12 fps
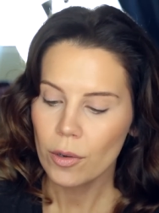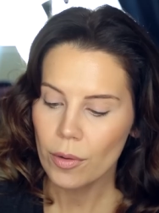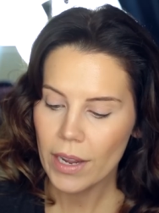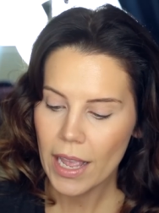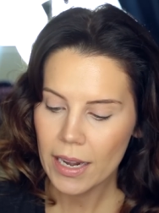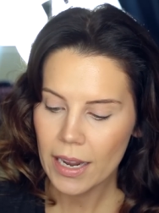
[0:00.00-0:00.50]

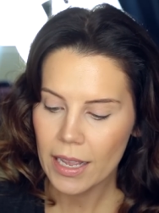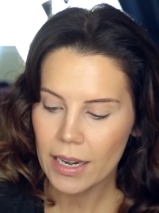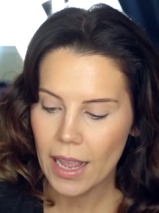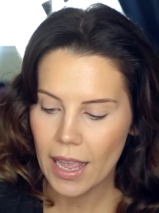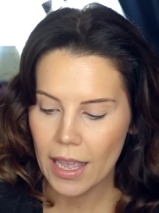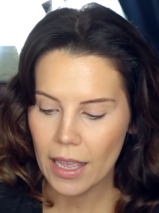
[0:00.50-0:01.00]

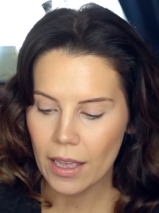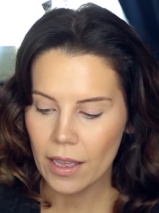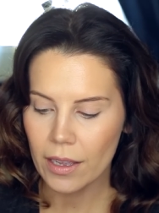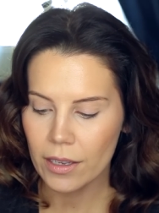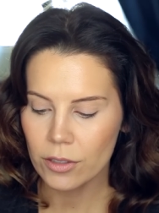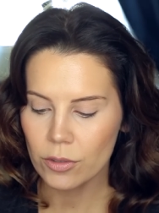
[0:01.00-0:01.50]
created
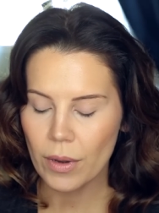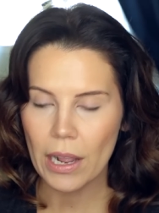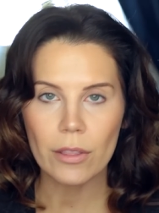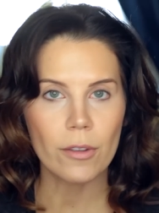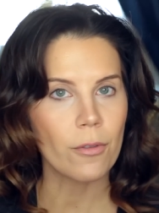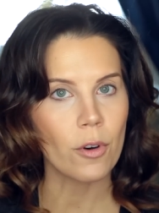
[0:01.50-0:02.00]
and try
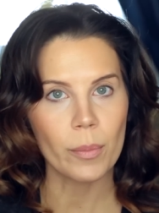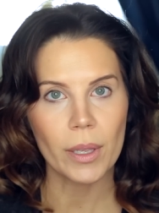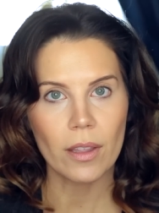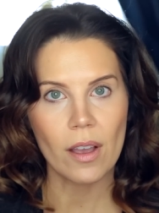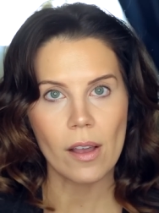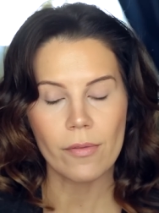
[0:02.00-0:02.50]
out the
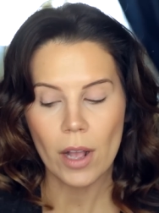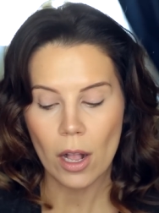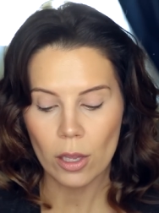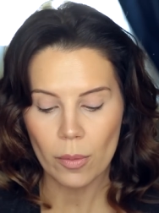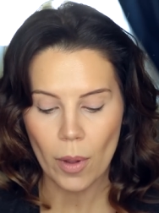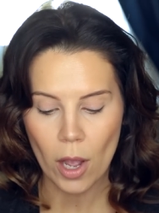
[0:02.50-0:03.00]
formula of
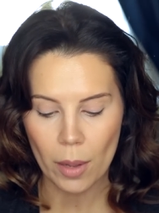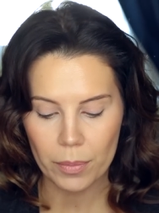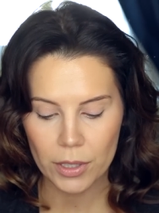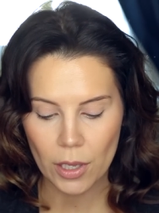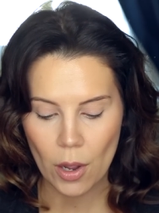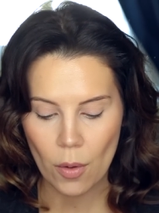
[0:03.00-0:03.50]
ColourPop.
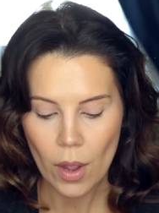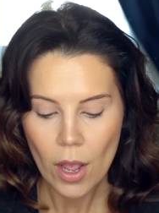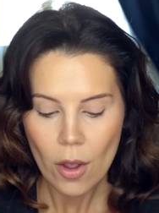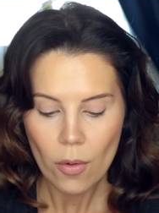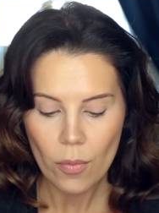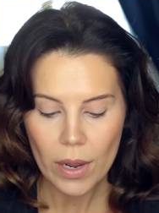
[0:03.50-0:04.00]
So
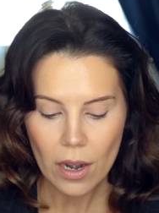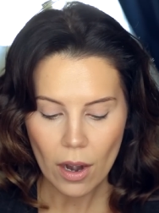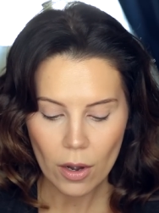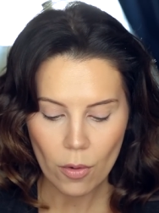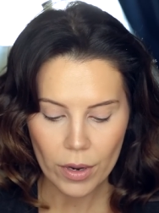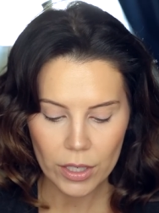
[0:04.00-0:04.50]
we
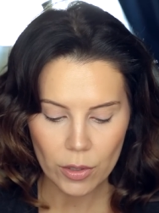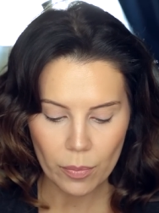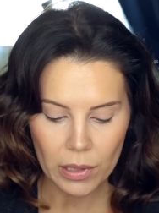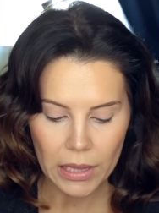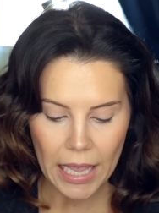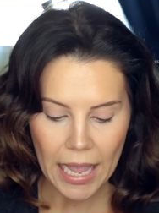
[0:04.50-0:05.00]
are going to
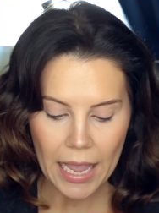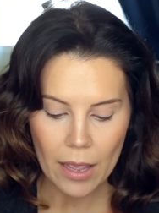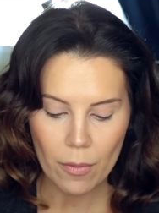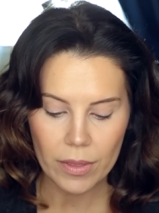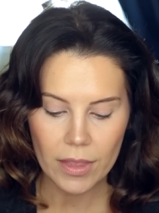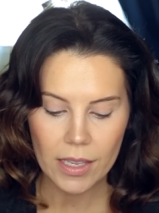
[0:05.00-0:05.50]

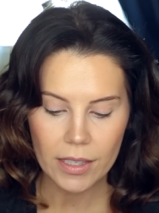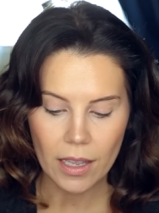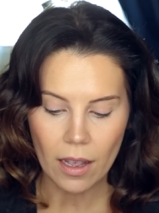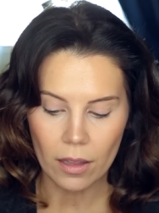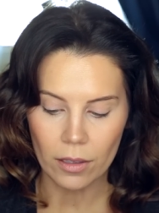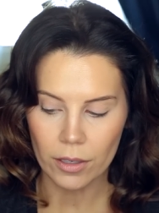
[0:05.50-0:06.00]
play with these
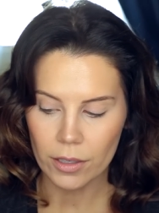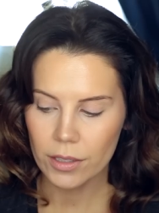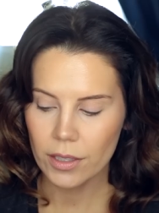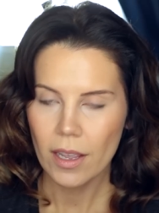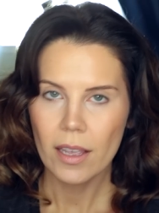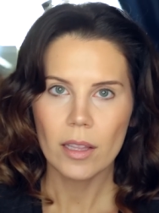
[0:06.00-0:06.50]

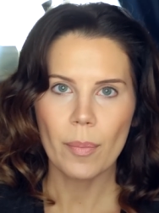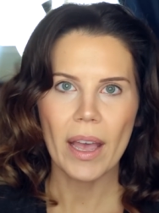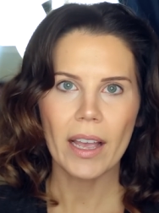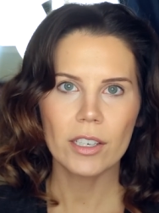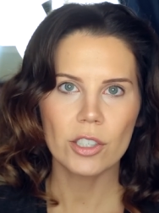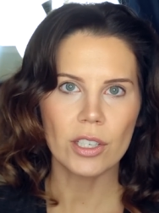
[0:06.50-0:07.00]
colors. The
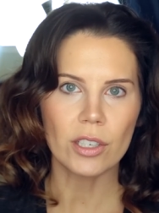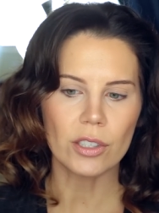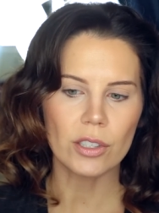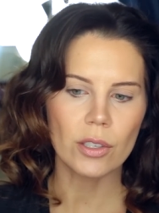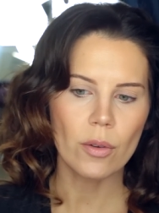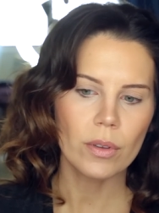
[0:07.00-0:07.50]
packaging
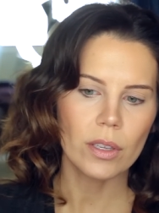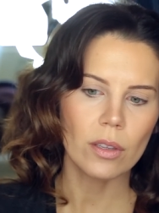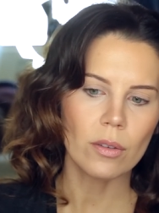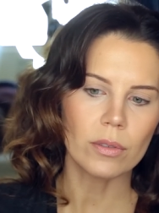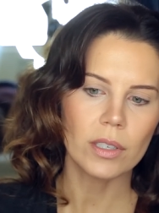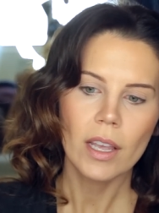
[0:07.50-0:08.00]
is so
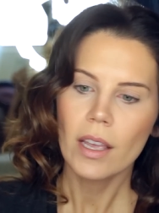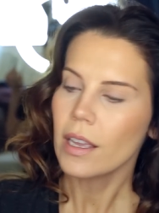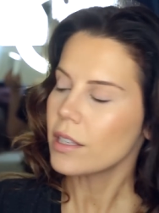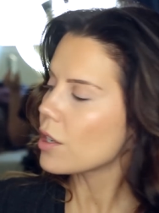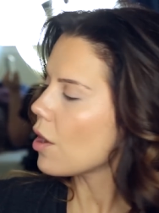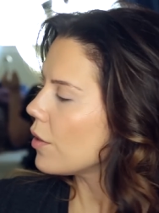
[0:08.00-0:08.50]
cute.
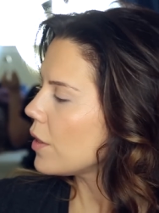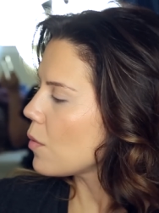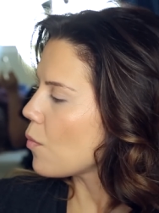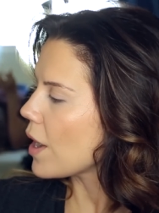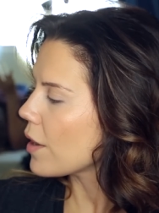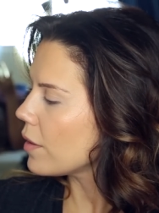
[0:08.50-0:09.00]
It's called the
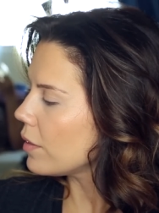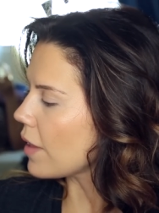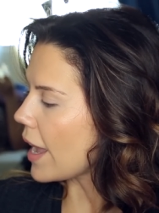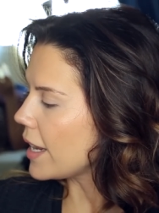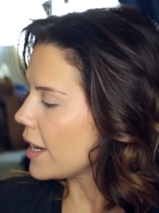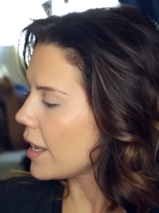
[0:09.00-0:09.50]
Where the
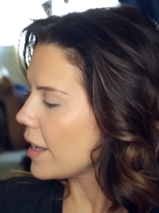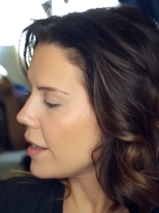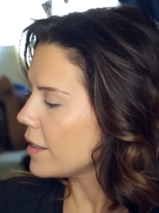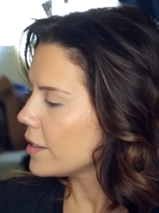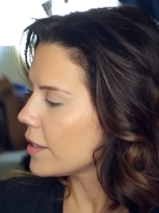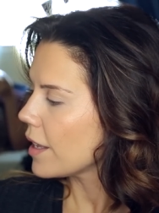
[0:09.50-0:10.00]
Light
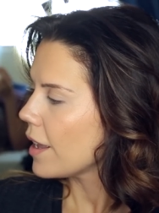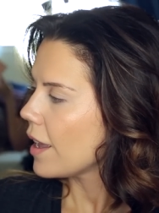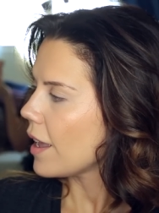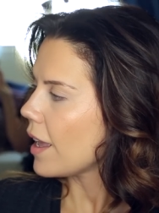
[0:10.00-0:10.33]
Is,